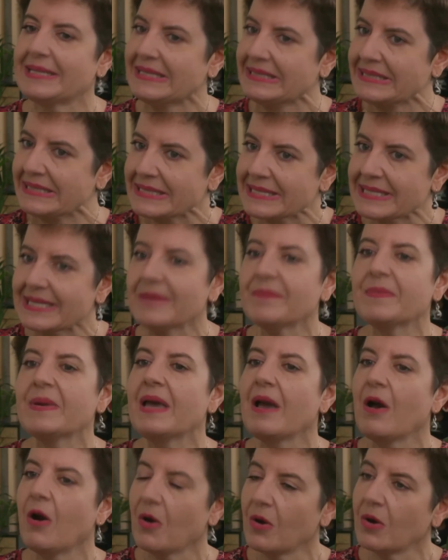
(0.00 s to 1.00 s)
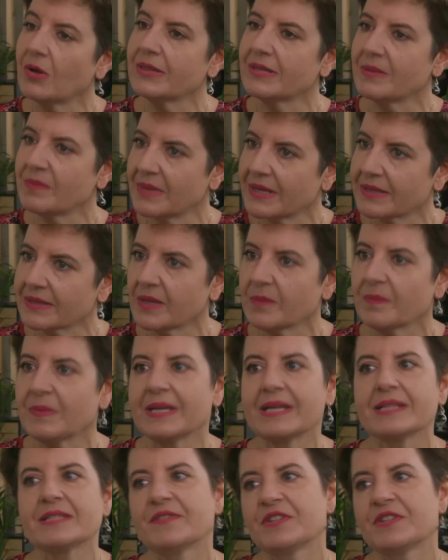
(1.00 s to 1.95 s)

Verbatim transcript: in TIP on the marketplace,